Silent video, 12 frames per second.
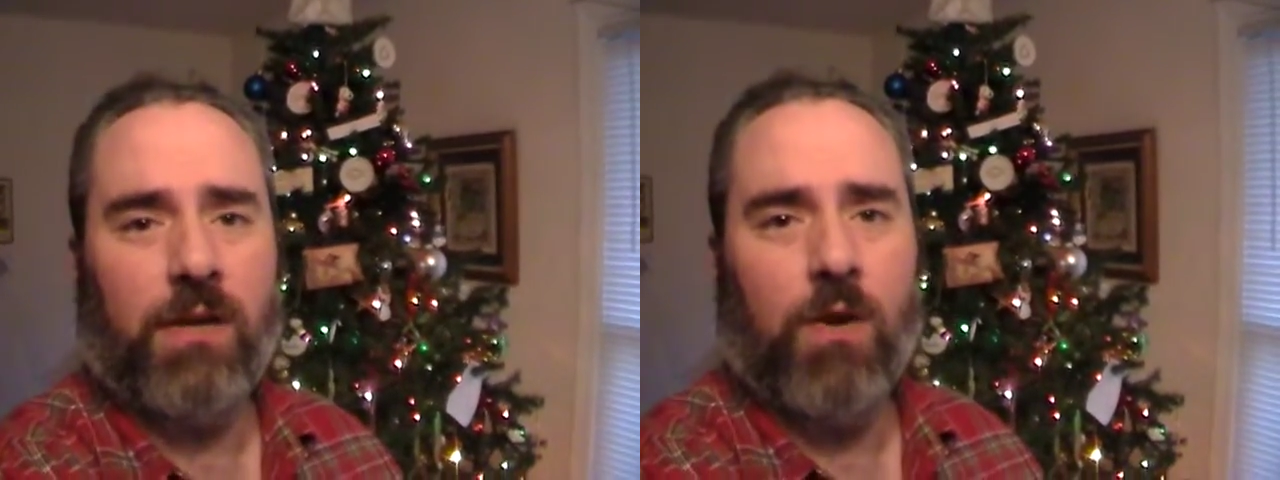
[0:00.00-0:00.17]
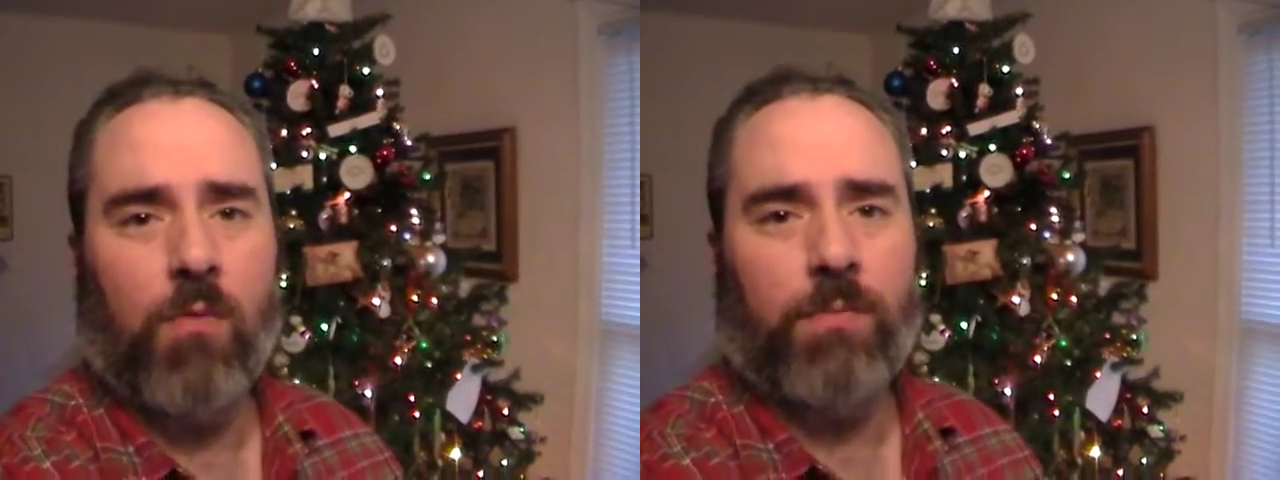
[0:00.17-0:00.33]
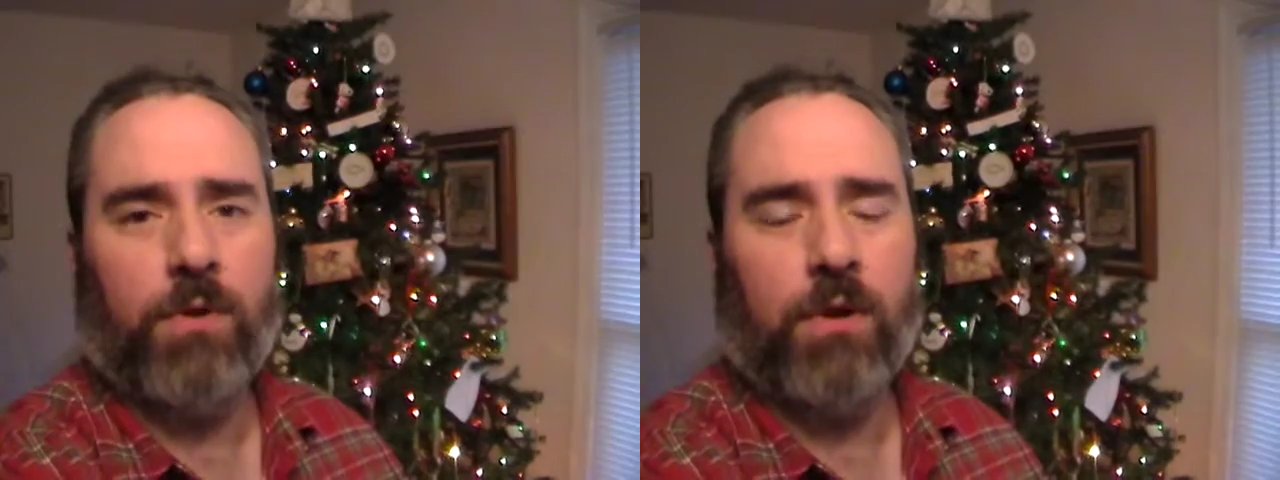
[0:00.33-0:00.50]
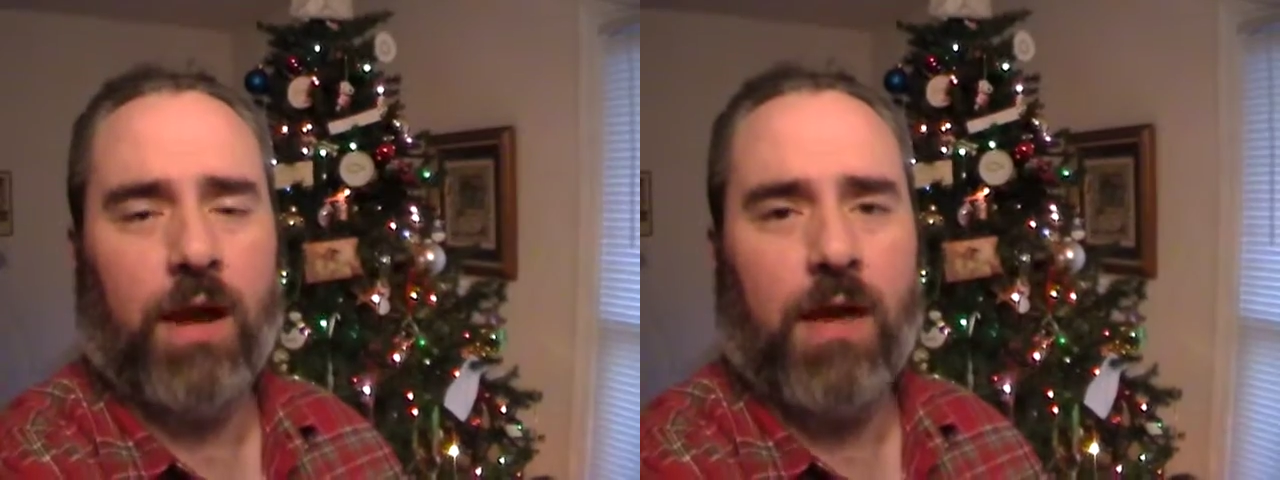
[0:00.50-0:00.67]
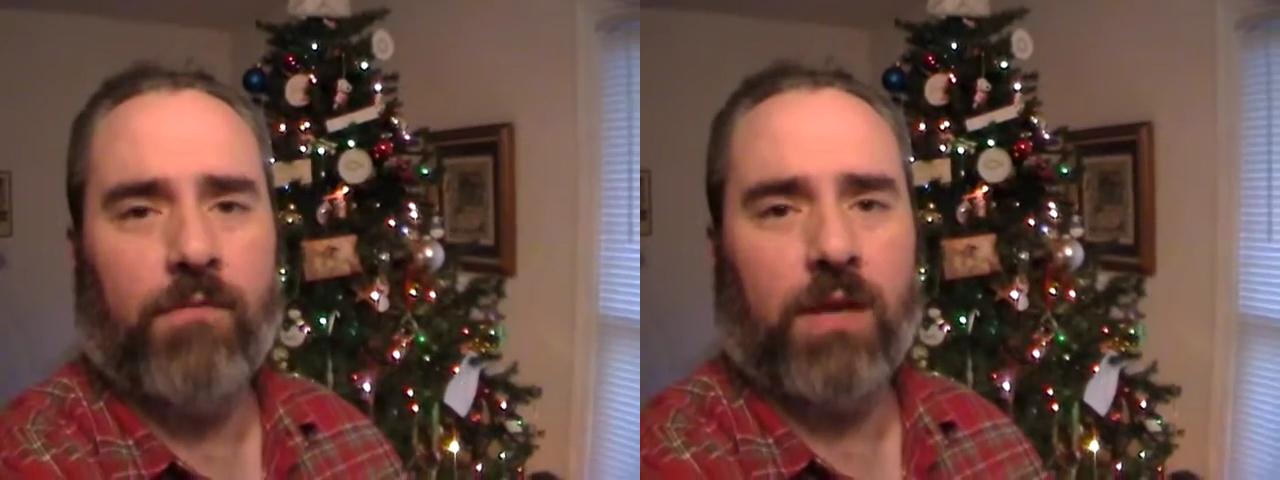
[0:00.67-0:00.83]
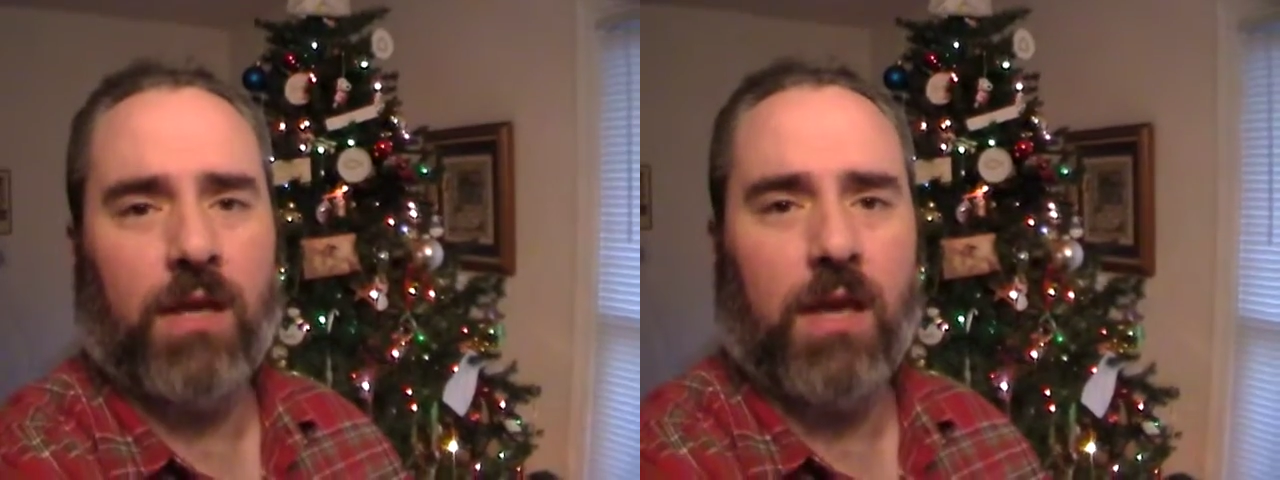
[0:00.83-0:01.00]
Hope you're
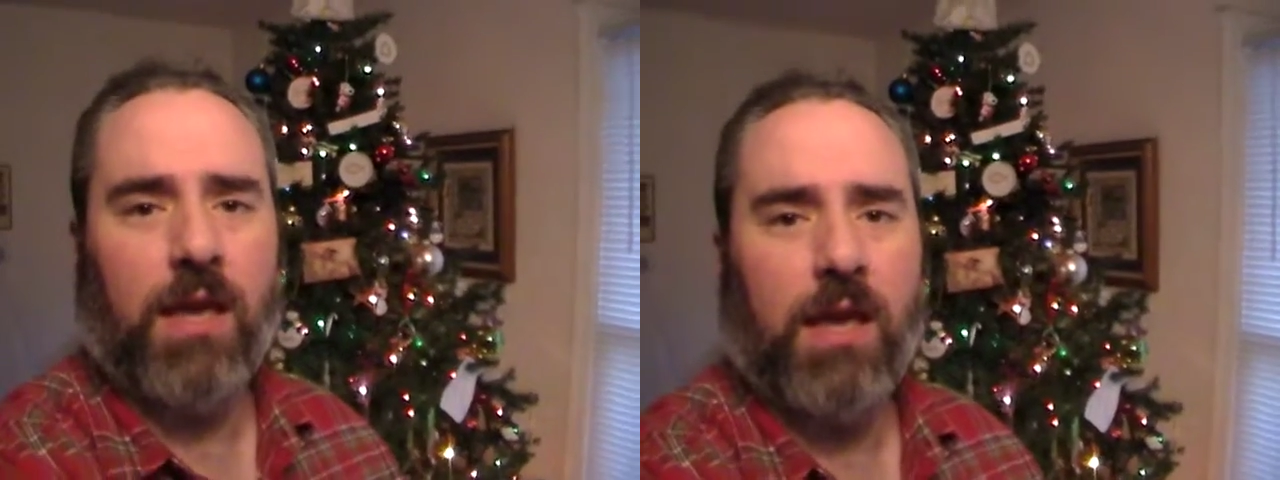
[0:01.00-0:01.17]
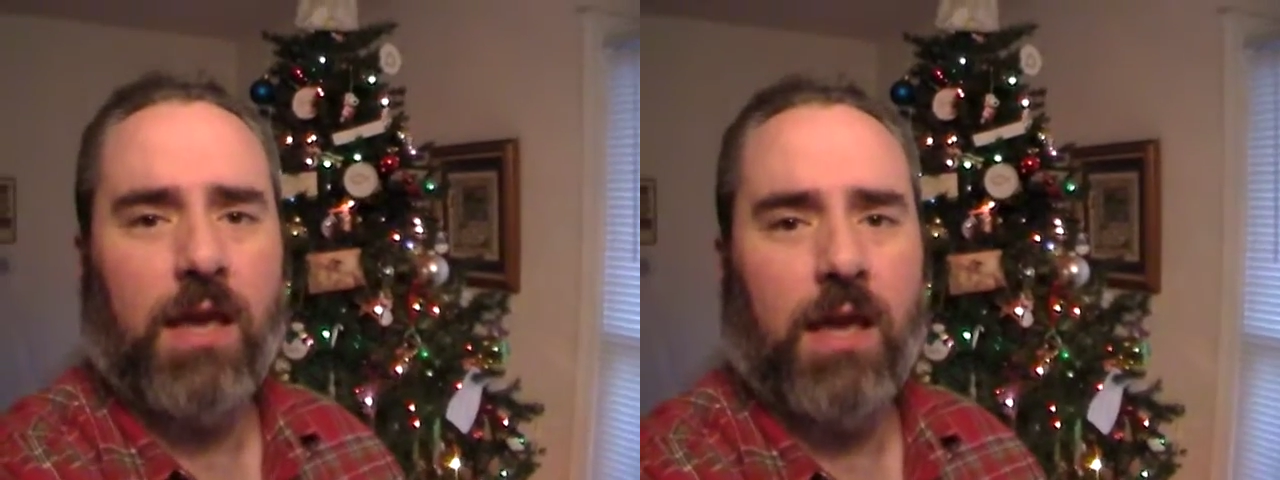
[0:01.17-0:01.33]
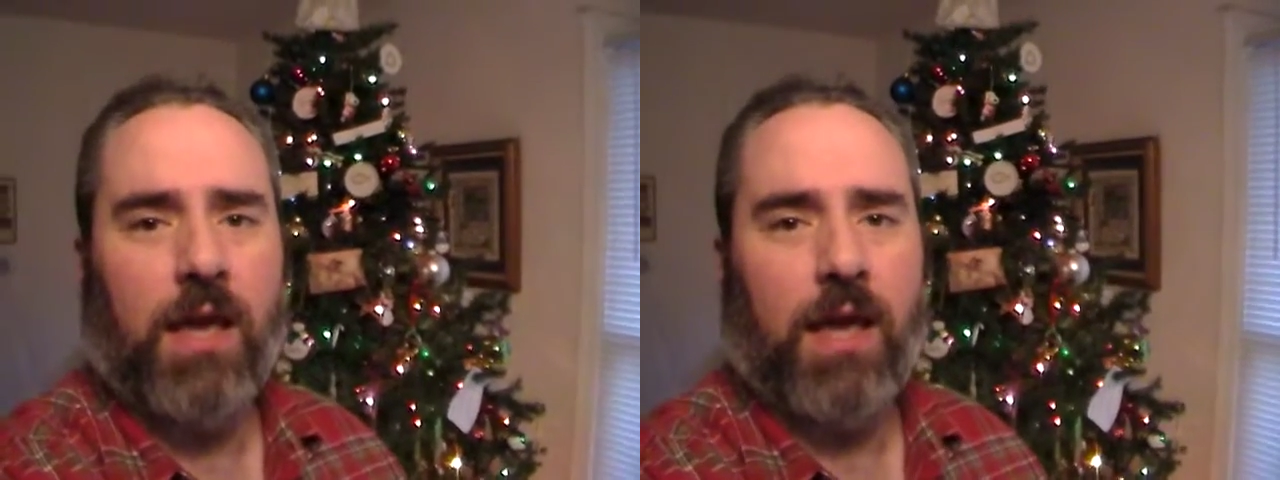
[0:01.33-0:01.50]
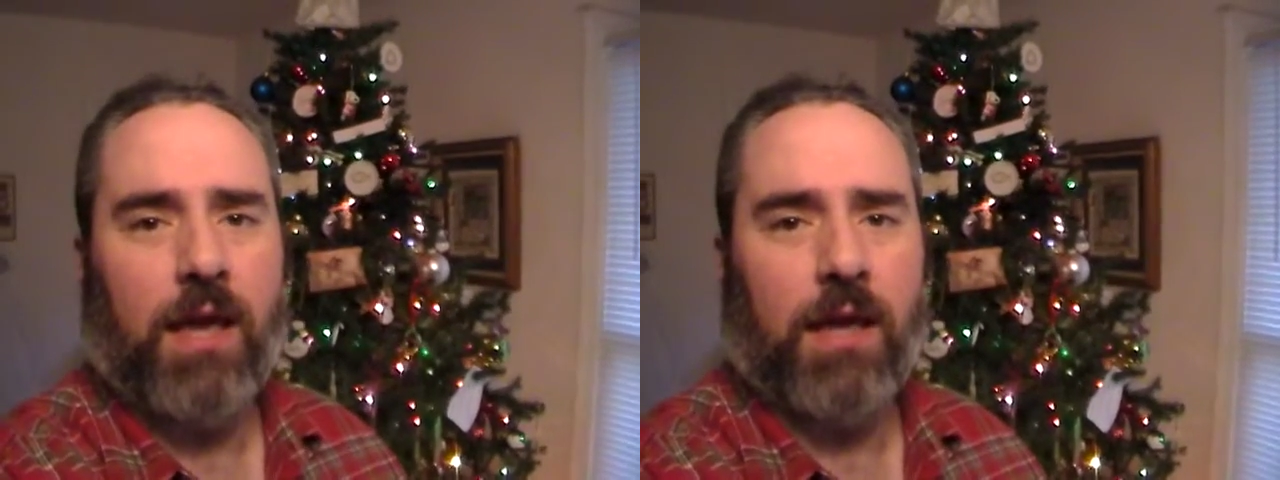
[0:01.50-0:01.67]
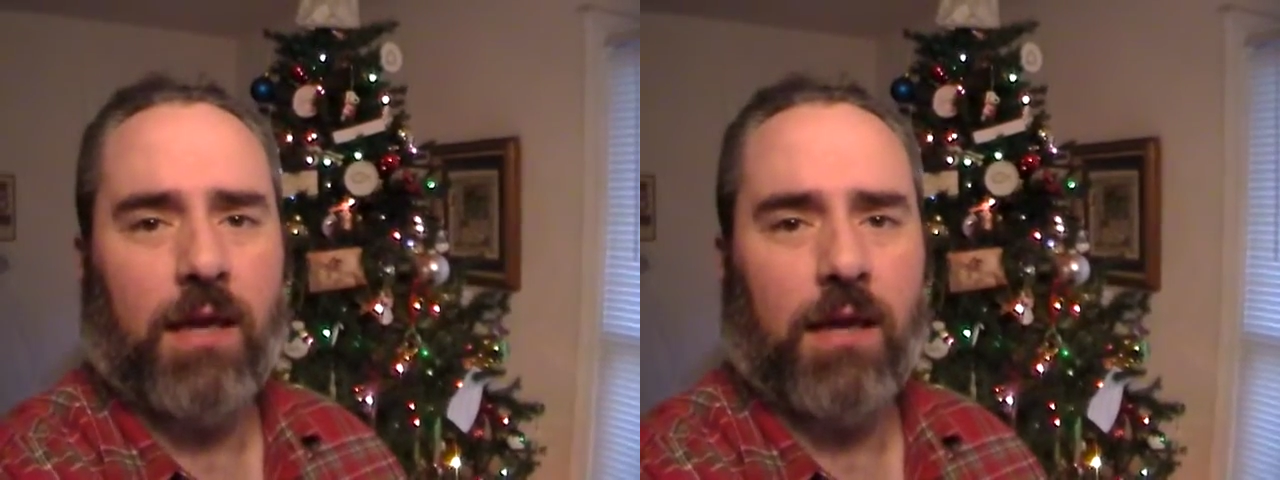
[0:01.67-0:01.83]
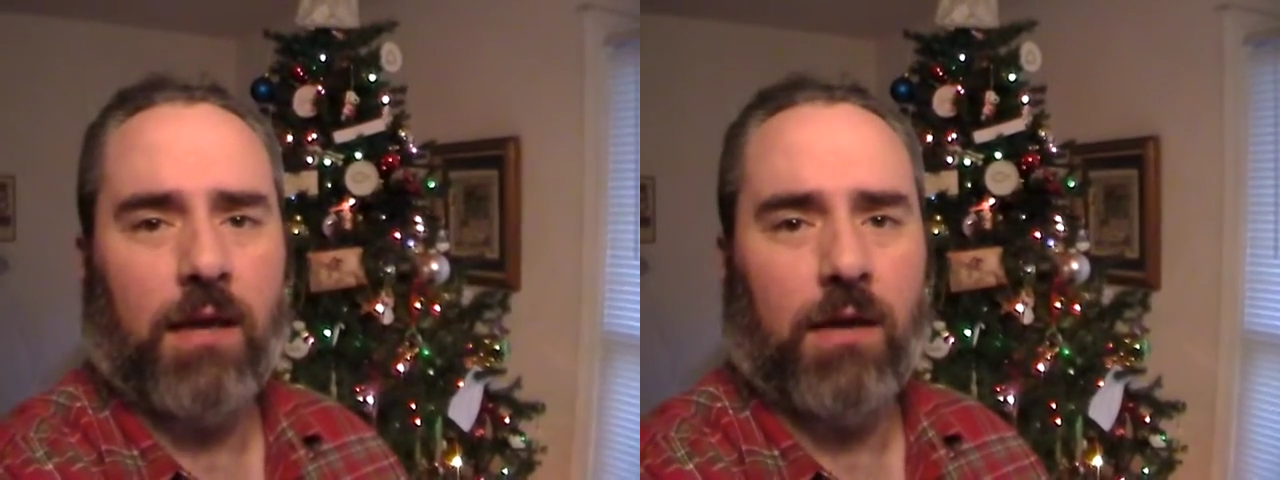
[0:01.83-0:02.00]
having
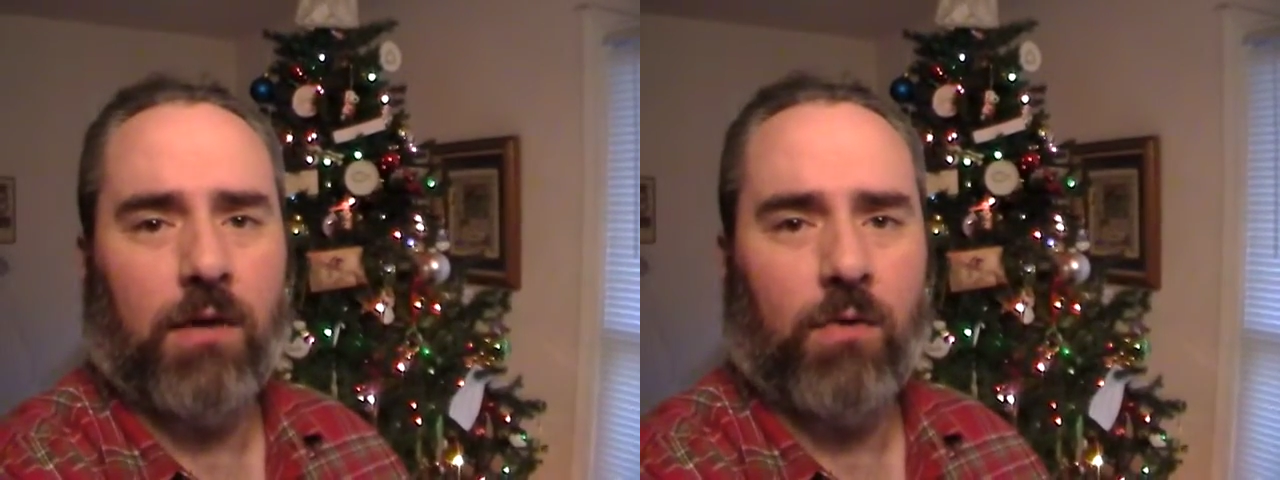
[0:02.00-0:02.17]
a